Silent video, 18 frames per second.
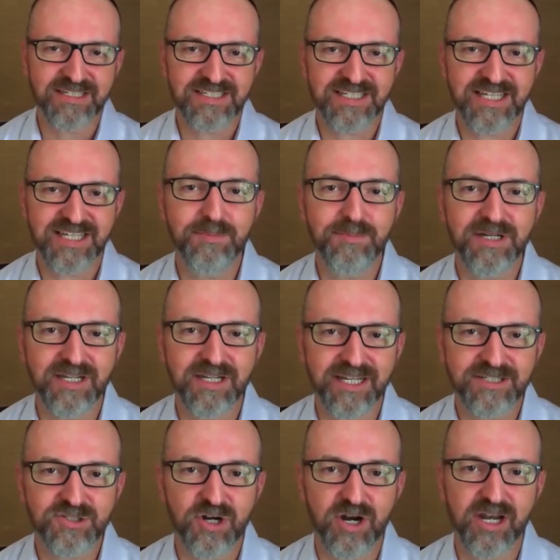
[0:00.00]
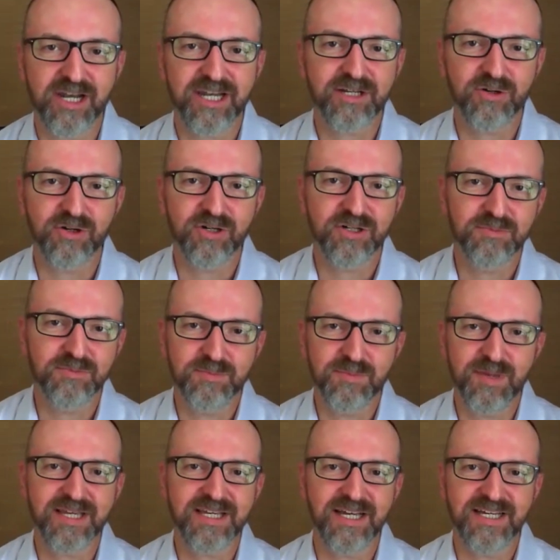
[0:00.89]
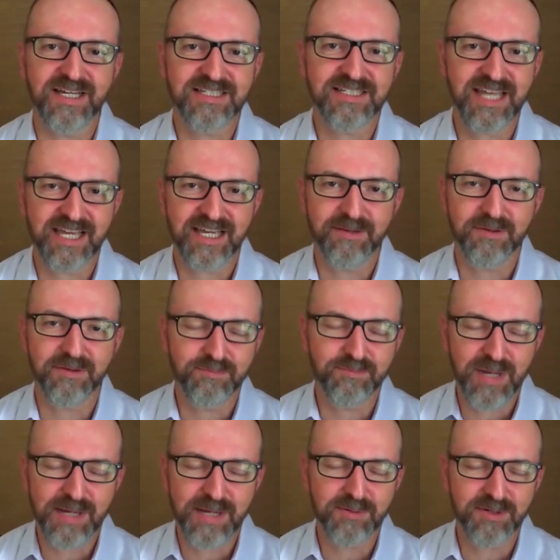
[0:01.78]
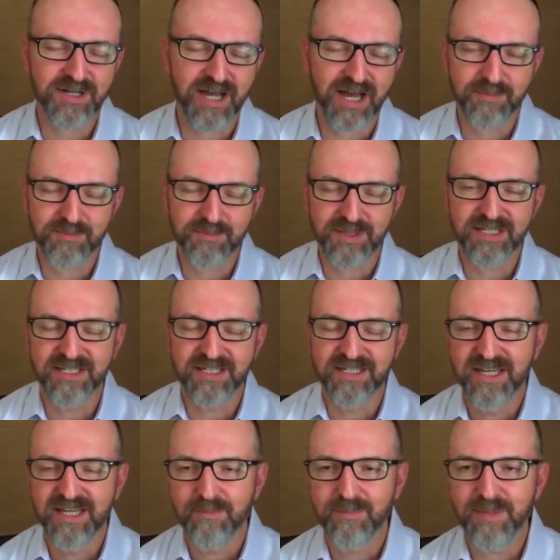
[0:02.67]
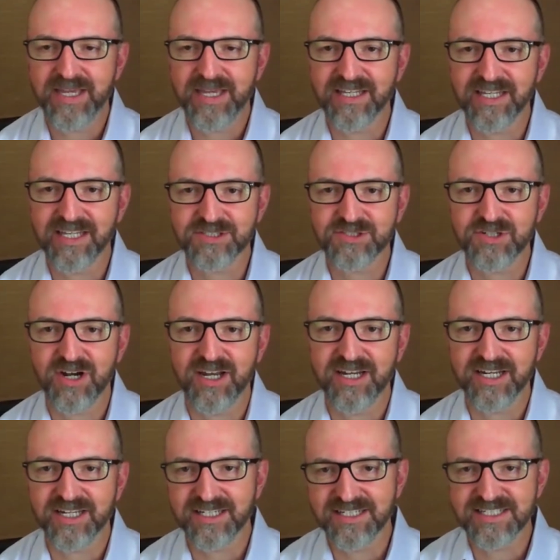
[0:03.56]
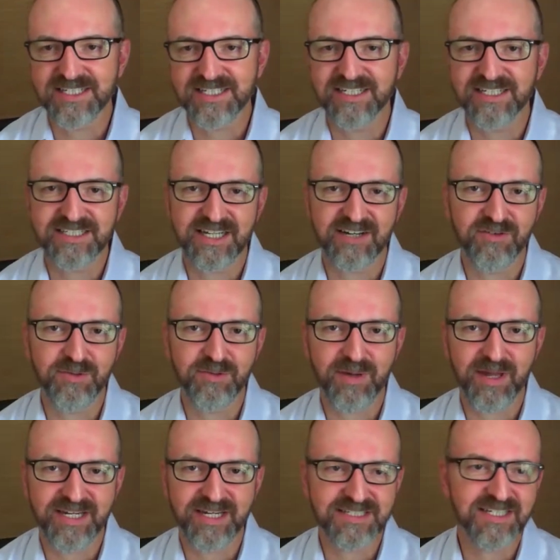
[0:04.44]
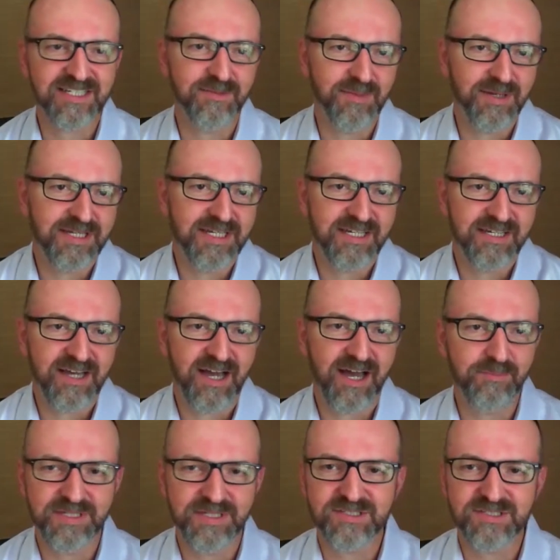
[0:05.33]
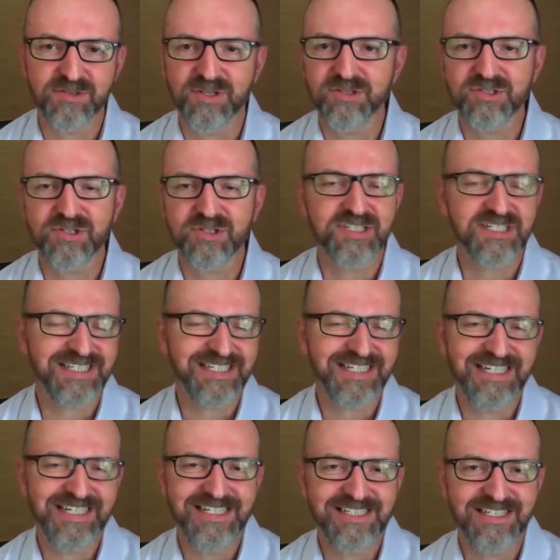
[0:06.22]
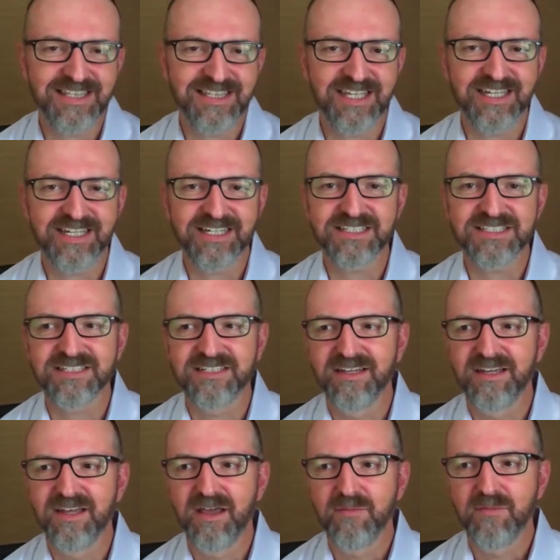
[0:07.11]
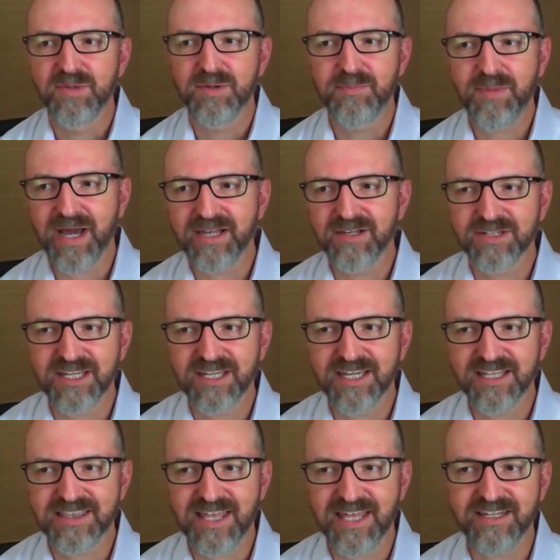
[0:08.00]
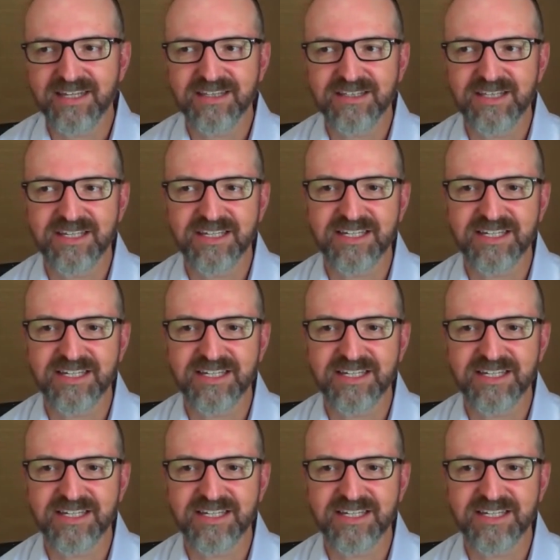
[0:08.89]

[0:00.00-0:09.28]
keep it electronic, or take a paper copy, make it electronic, and send it to everybody instead of making copies. So those are just easy things. But by looking at that